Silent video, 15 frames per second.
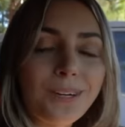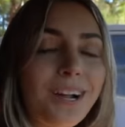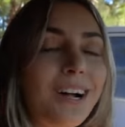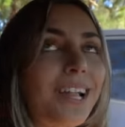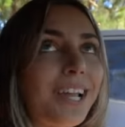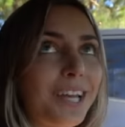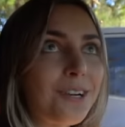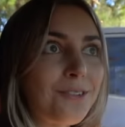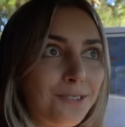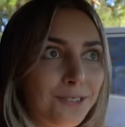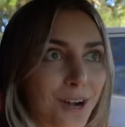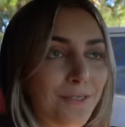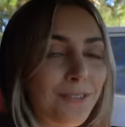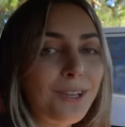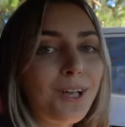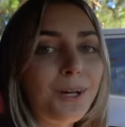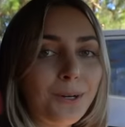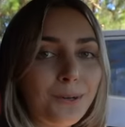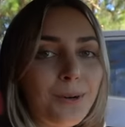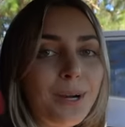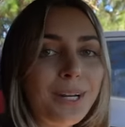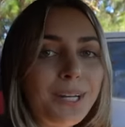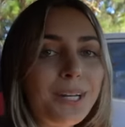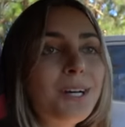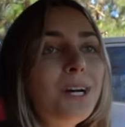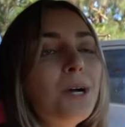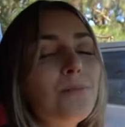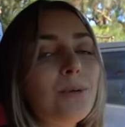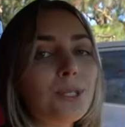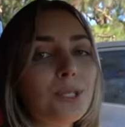Not like I don't drive a lot already,
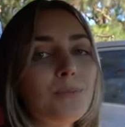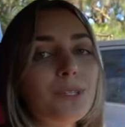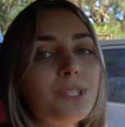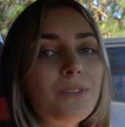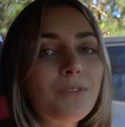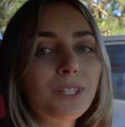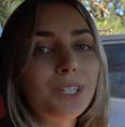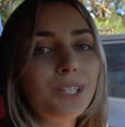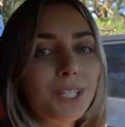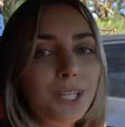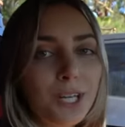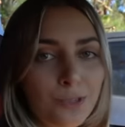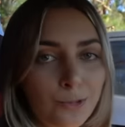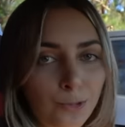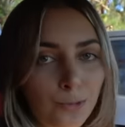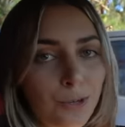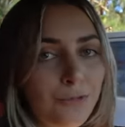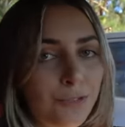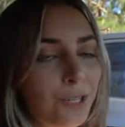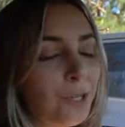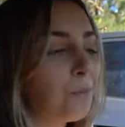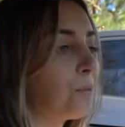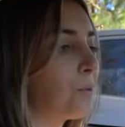but specifically drifting